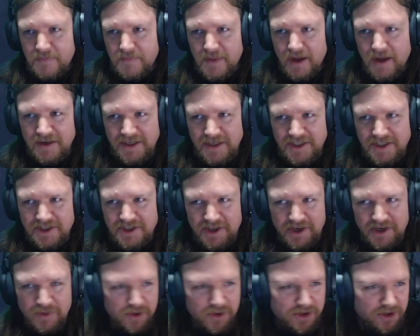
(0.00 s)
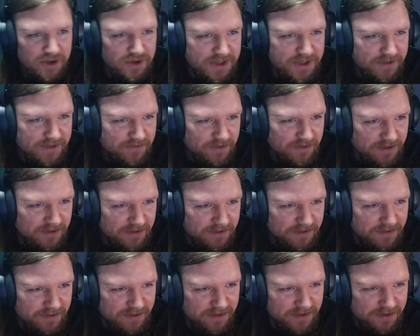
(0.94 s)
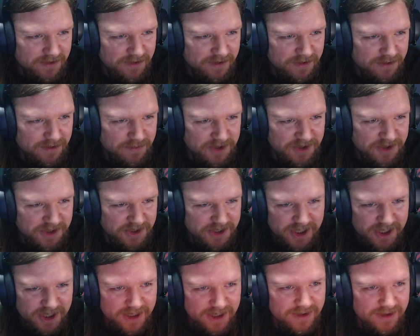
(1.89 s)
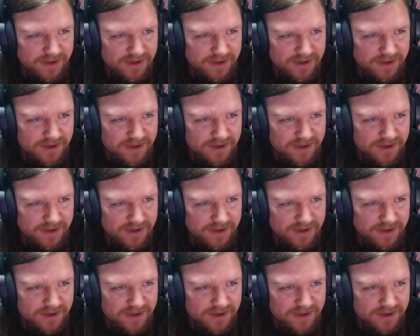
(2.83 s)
need to think what those different options are.